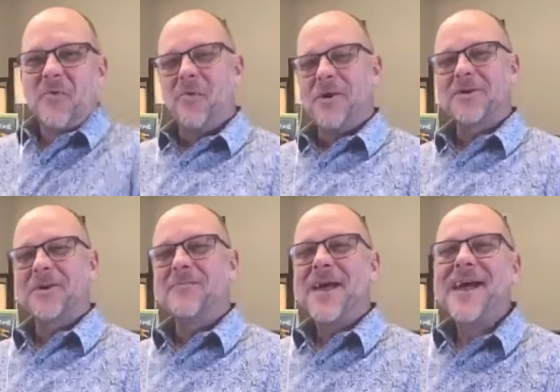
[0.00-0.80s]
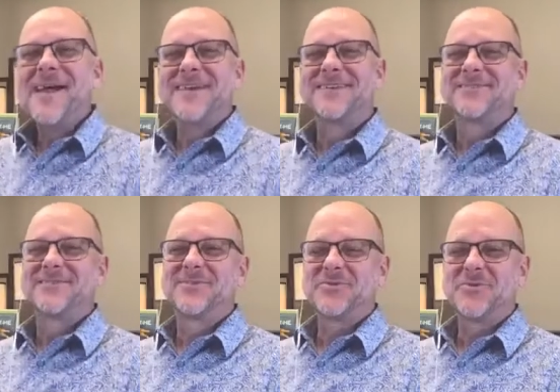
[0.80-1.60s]
Welcome back
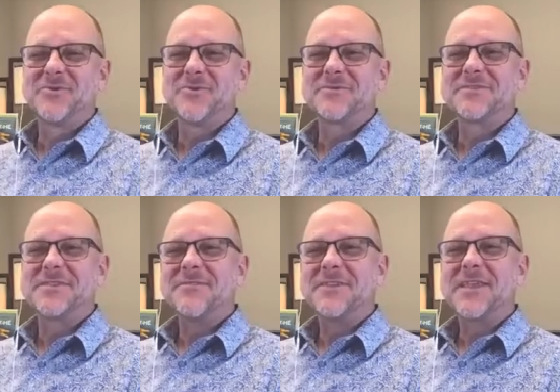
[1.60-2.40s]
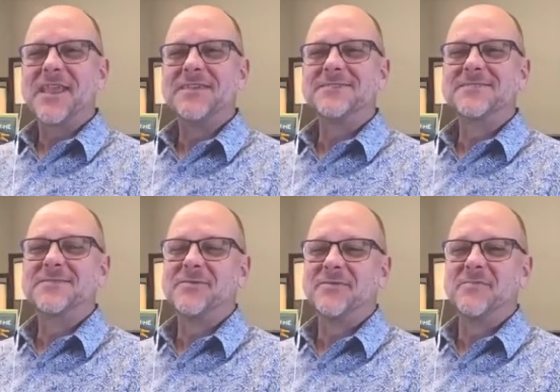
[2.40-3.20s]
to Stephen K. De
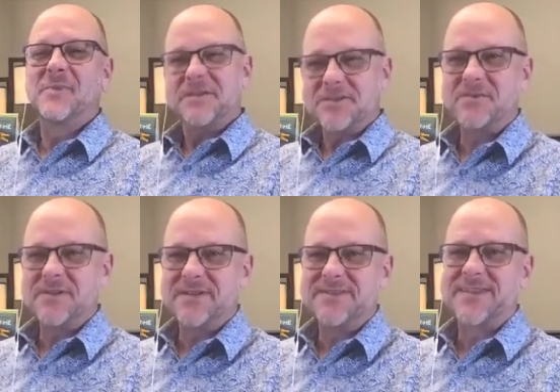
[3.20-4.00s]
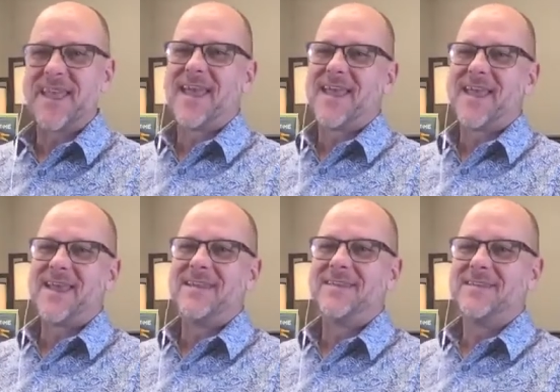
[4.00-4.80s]
Silva Ministries, and
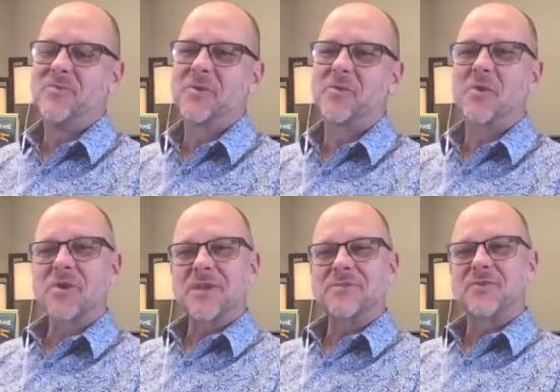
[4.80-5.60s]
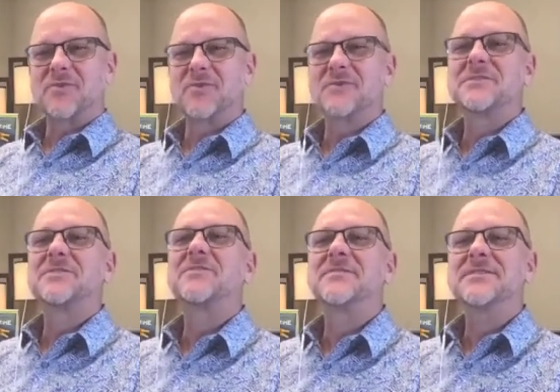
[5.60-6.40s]
we're working through the
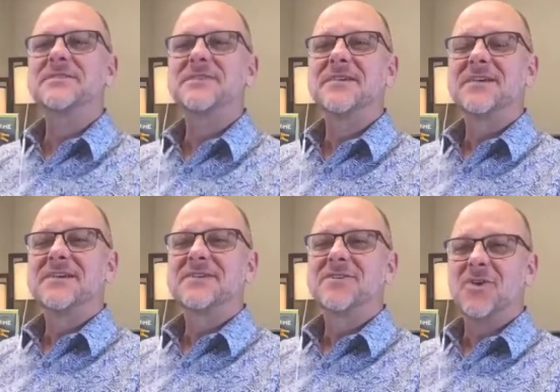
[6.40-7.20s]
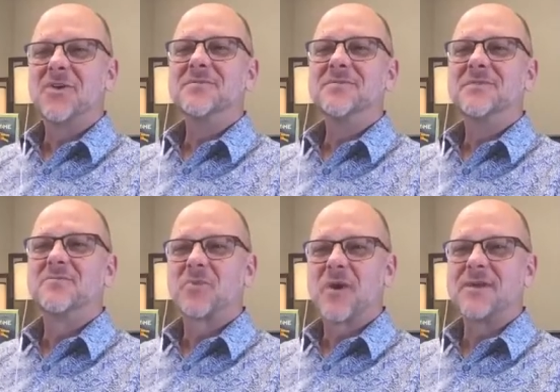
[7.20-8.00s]
series called
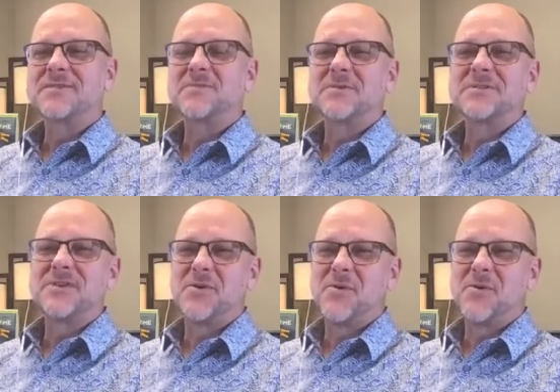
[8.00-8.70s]
Prosperous Home.